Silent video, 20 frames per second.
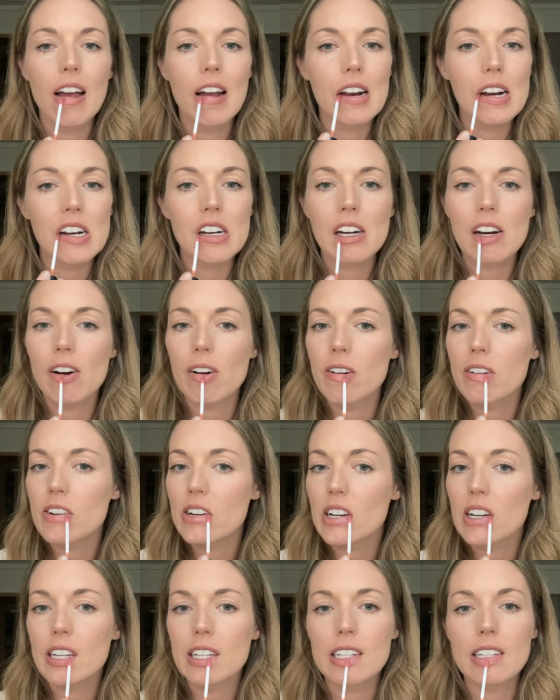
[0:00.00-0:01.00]
It's
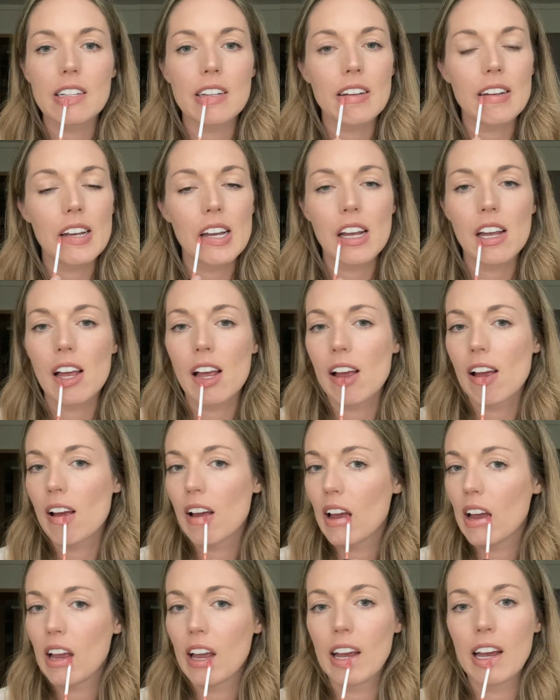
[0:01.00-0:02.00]
gorgeous.
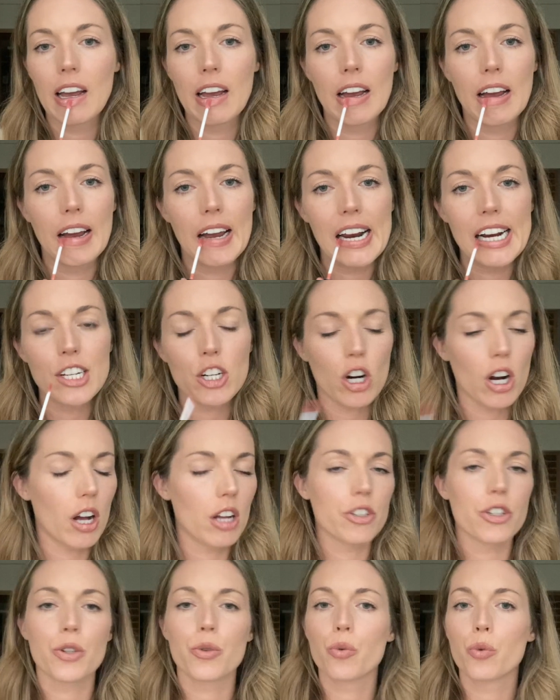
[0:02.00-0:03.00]
These are all
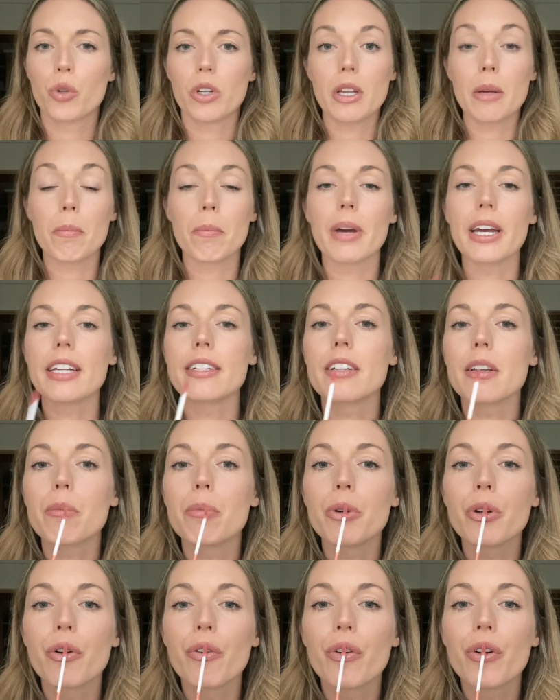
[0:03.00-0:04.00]
just really basic,
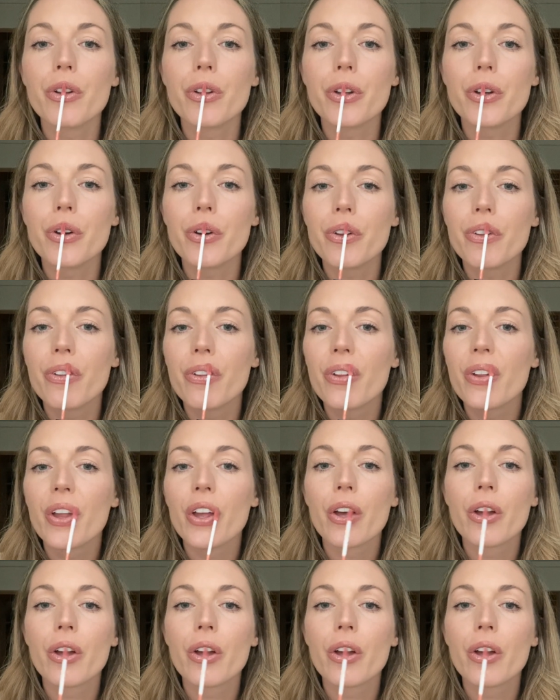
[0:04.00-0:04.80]
beautiful nudes.